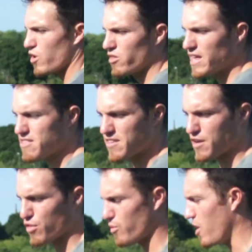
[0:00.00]

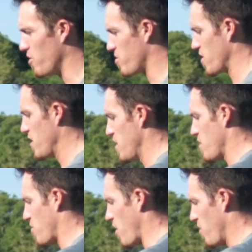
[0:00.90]
realistic throws.
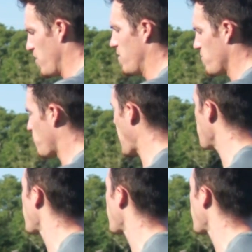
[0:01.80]
So, flat